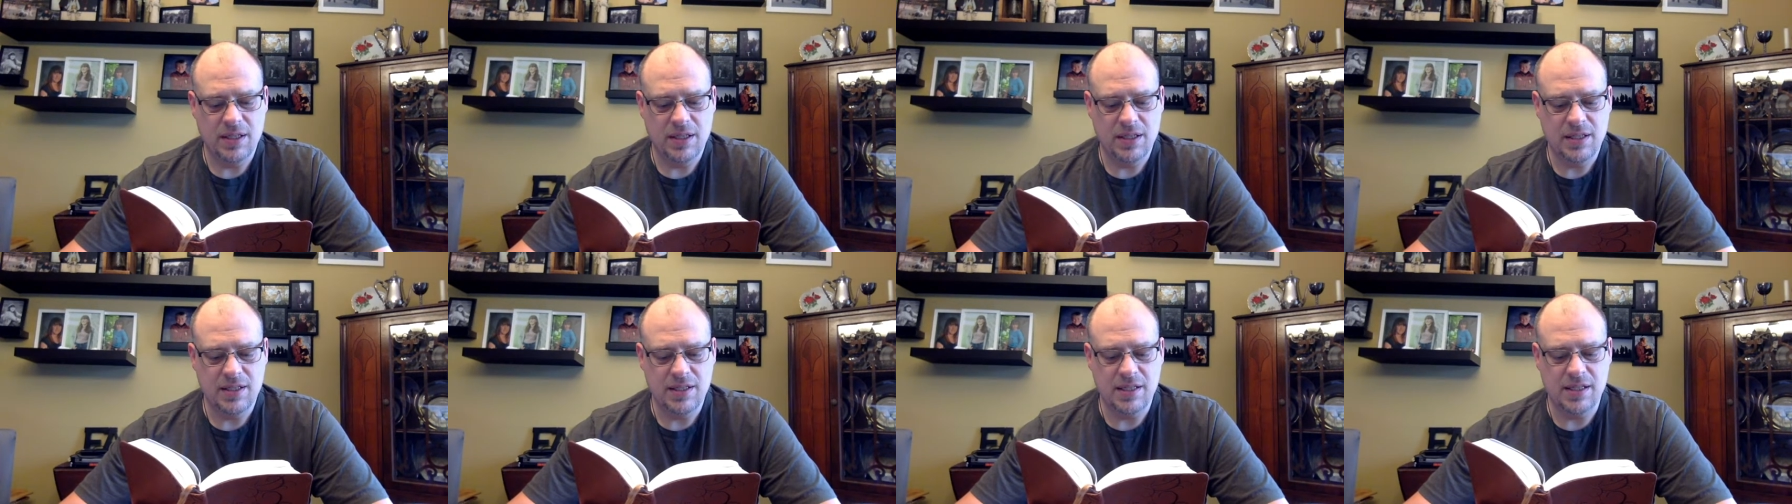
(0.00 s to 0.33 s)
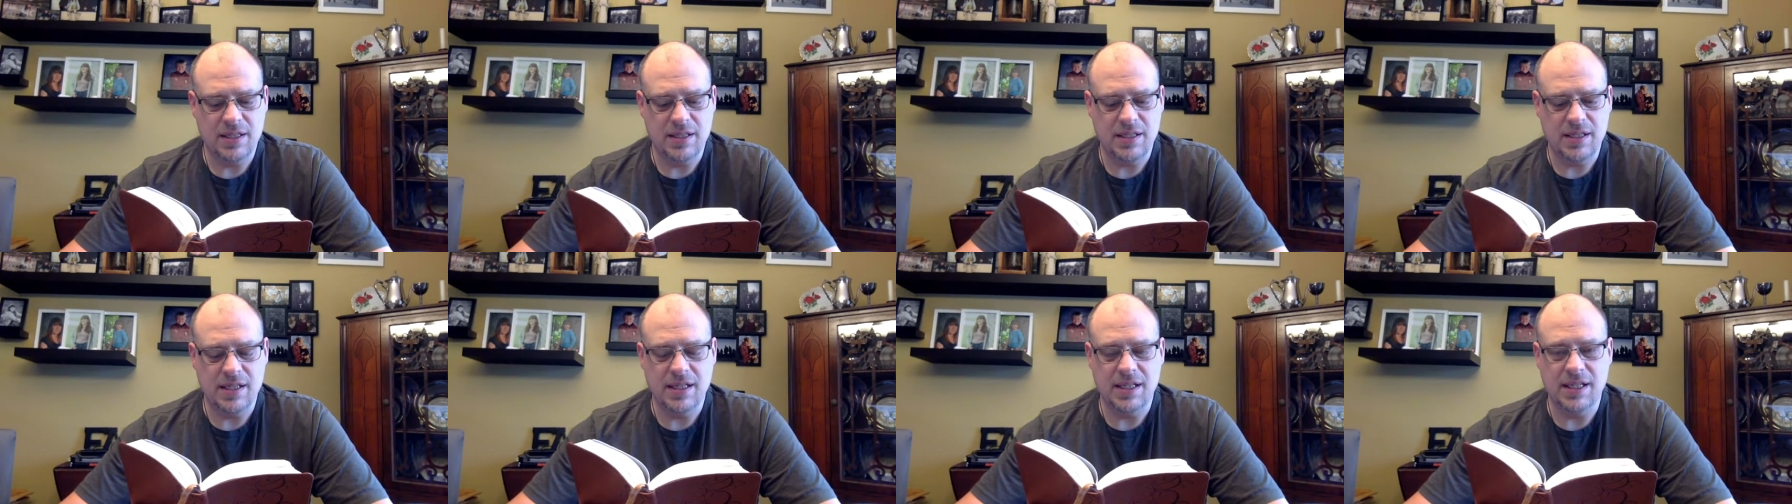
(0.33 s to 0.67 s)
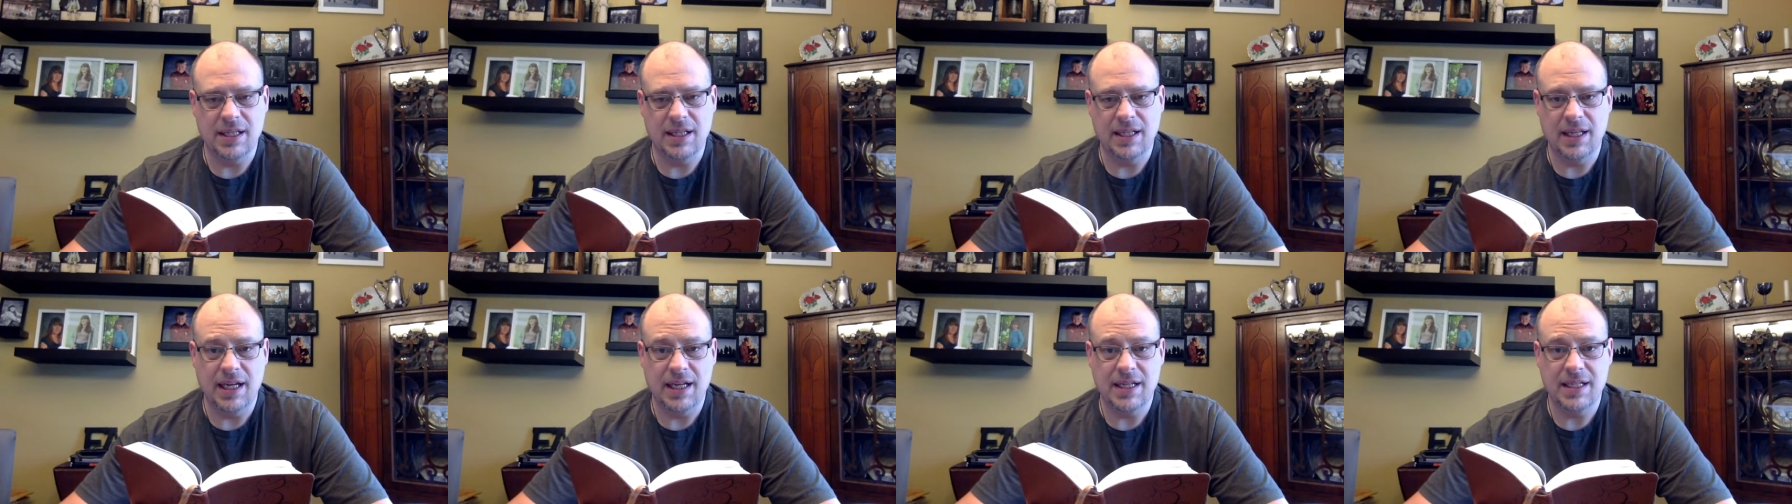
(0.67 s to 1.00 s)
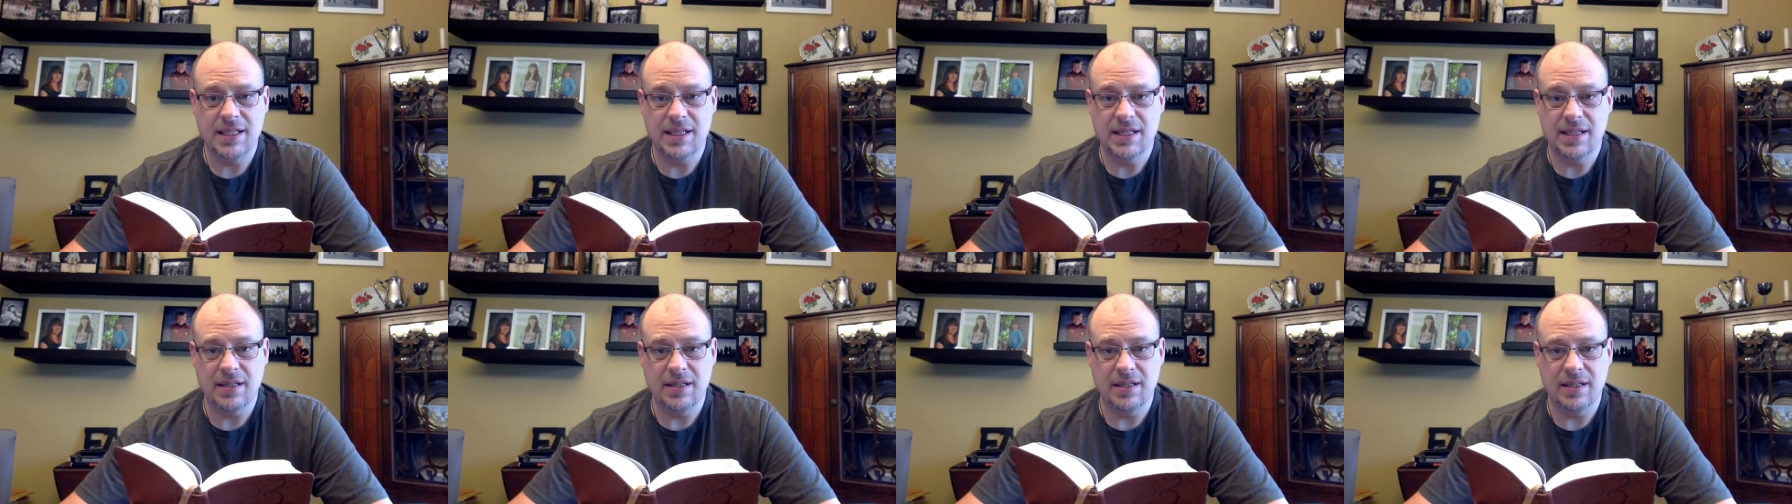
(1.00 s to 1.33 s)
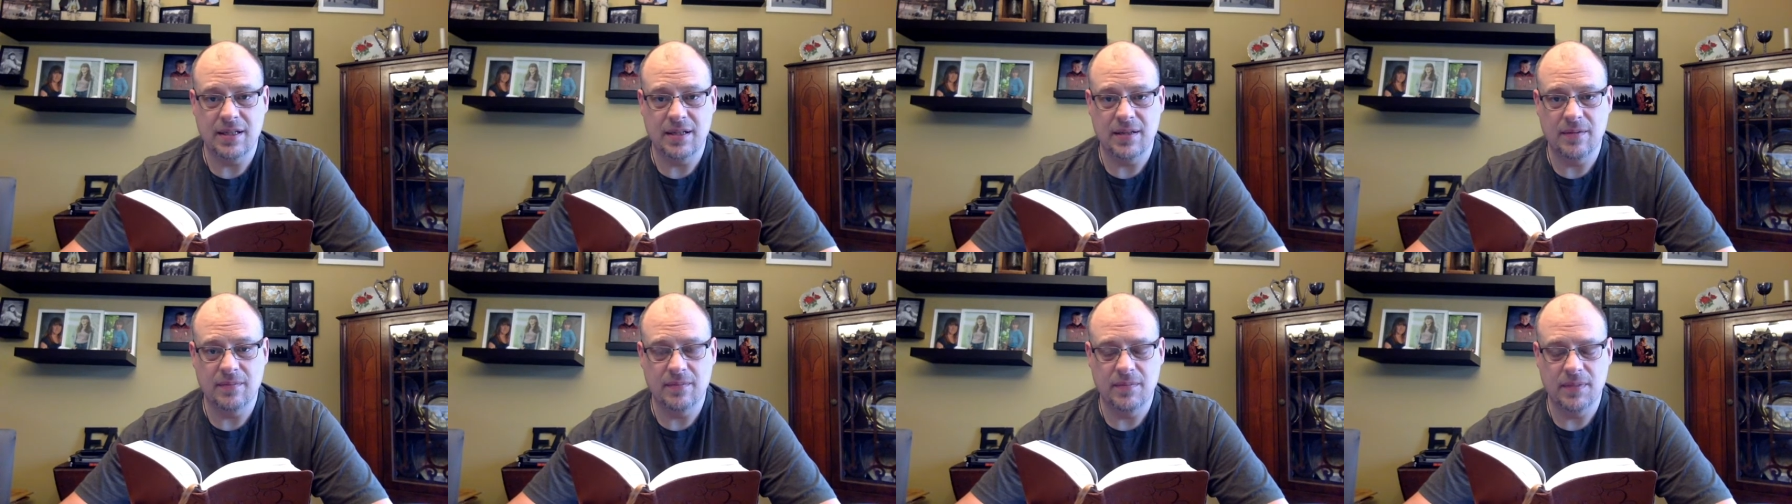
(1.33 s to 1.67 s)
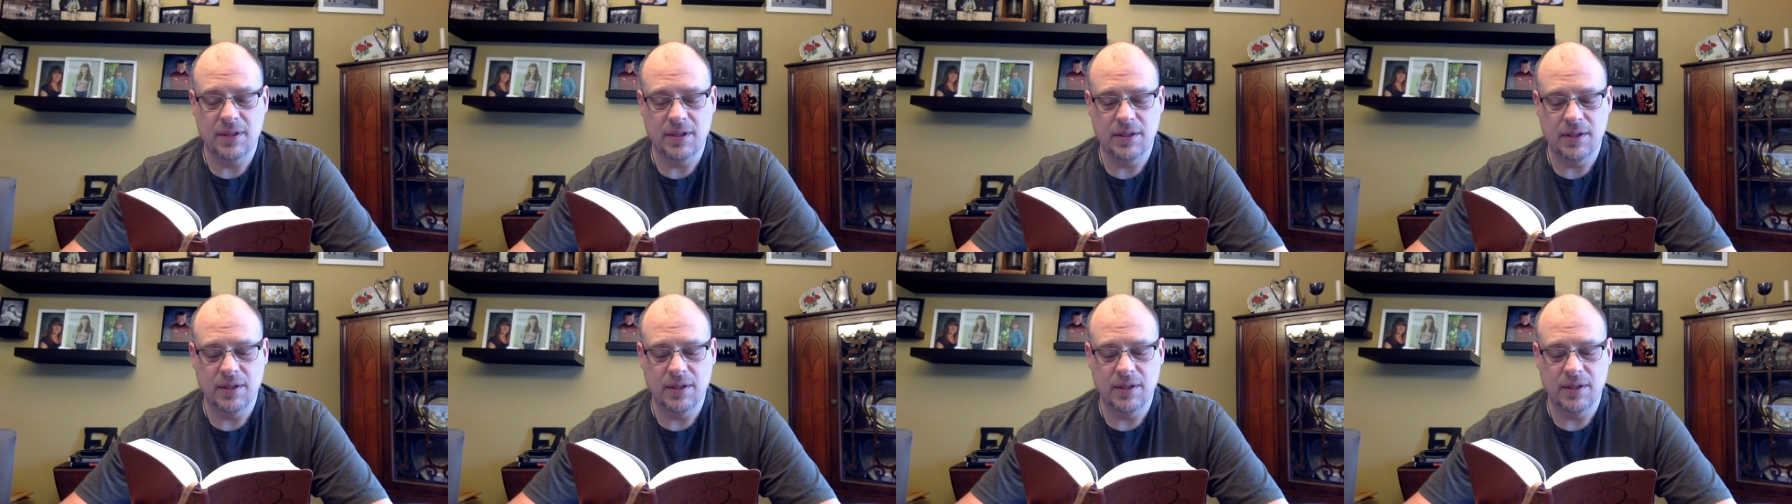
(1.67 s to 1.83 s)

since he delights in him.